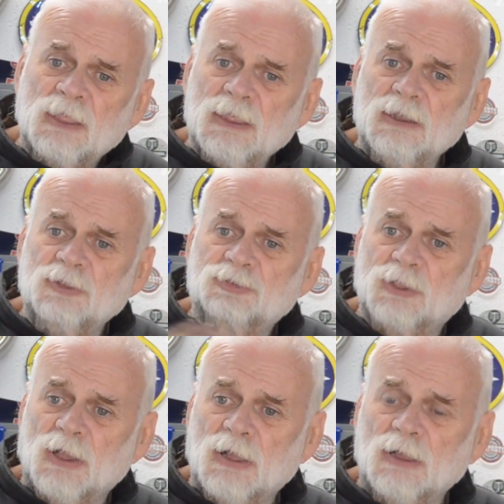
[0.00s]
in this
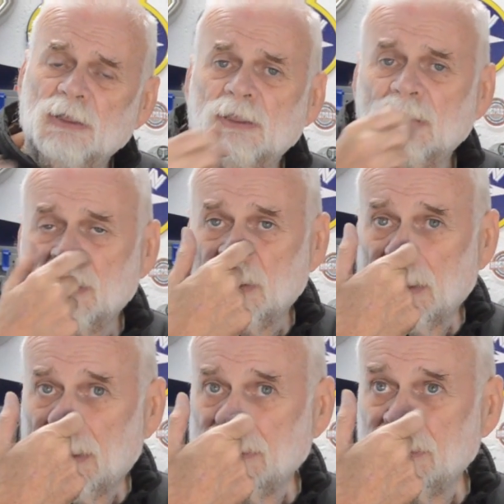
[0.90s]
car,
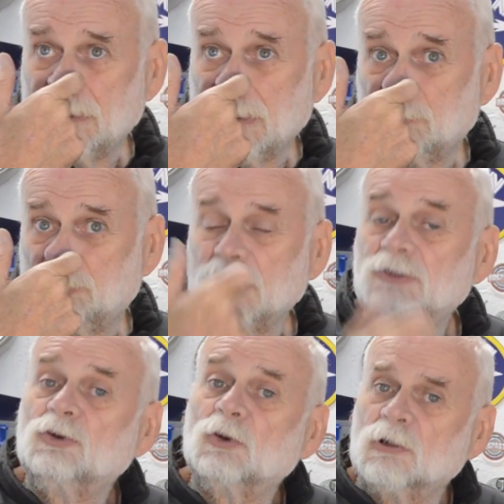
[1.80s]
and it had
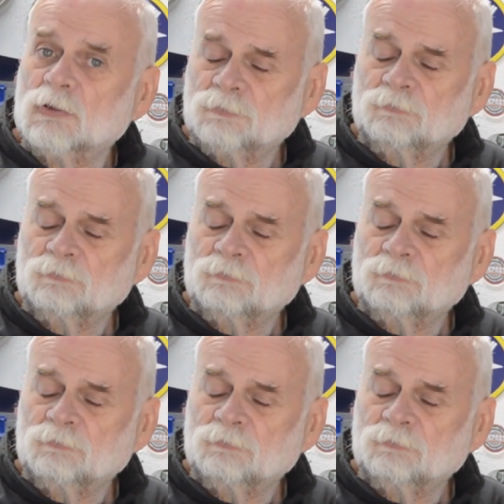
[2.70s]
burnt oil.